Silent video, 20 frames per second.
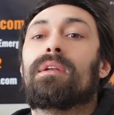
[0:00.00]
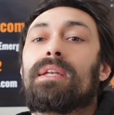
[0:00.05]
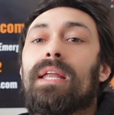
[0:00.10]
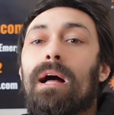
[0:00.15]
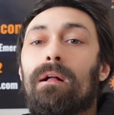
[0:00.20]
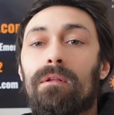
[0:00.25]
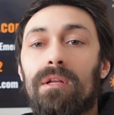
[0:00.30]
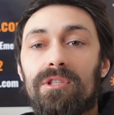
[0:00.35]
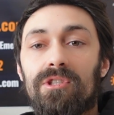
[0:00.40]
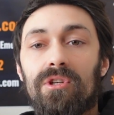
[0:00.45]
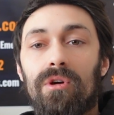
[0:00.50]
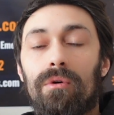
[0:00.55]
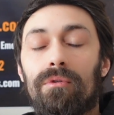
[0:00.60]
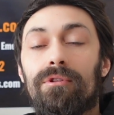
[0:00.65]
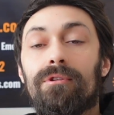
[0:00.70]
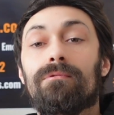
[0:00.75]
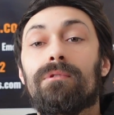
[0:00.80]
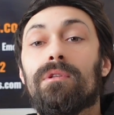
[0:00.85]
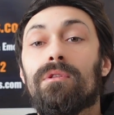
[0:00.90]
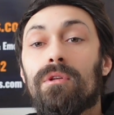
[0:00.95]
now let's go
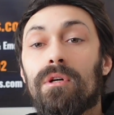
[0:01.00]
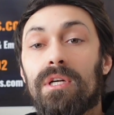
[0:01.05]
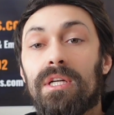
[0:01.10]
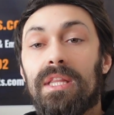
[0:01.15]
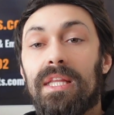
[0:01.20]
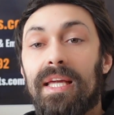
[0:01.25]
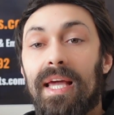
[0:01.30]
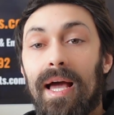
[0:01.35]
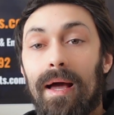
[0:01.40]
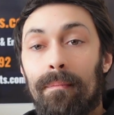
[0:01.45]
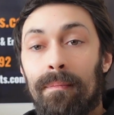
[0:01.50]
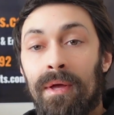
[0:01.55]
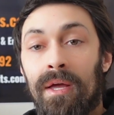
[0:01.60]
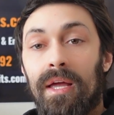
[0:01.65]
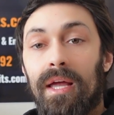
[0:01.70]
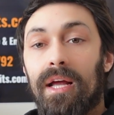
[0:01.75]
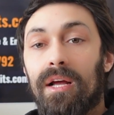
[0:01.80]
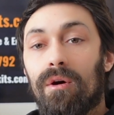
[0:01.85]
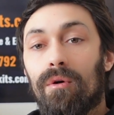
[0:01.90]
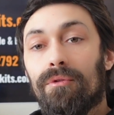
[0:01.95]
through and look at the app
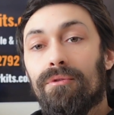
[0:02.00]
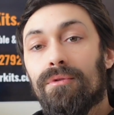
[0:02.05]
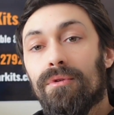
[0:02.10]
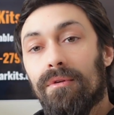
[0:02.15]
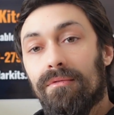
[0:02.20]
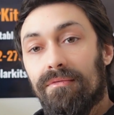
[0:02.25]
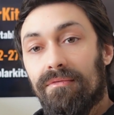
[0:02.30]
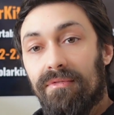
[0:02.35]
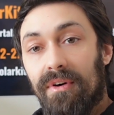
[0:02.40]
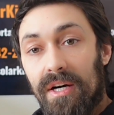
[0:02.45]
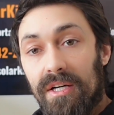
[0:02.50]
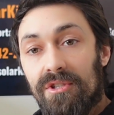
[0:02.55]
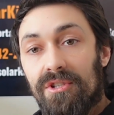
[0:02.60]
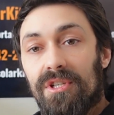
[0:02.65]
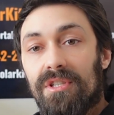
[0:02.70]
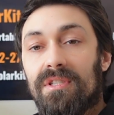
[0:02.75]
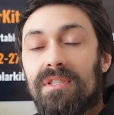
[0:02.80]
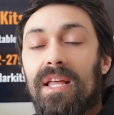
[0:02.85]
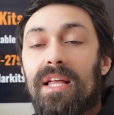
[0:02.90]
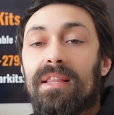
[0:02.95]
and go through the
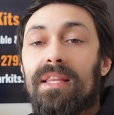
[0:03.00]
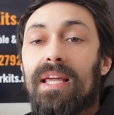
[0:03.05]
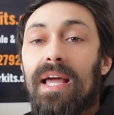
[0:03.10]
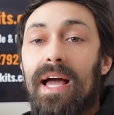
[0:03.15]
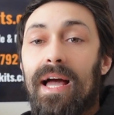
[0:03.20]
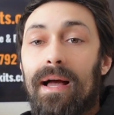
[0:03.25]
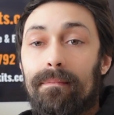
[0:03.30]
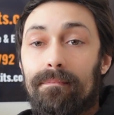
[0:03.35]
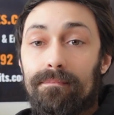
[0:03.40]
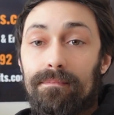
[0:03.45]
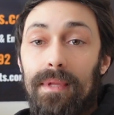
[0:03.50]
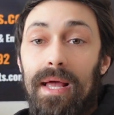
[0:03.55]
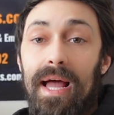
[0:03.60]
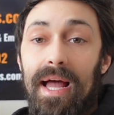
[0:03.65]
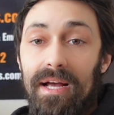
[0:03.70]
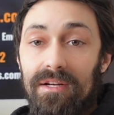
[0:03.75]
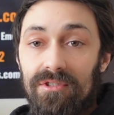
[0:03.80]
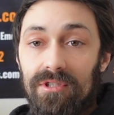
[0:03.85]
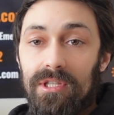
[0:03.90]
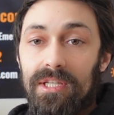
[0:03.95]
functions that the app
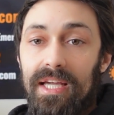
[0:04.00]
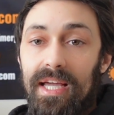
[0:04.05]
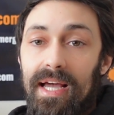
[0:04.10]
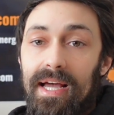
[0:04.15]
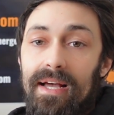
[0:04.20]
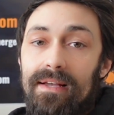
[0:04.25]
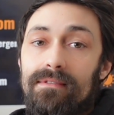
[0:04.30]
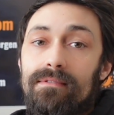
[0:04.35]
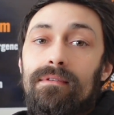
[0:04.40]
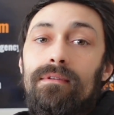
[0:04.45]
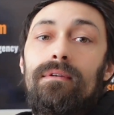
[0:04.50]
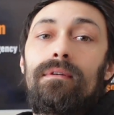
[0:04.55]
actually has.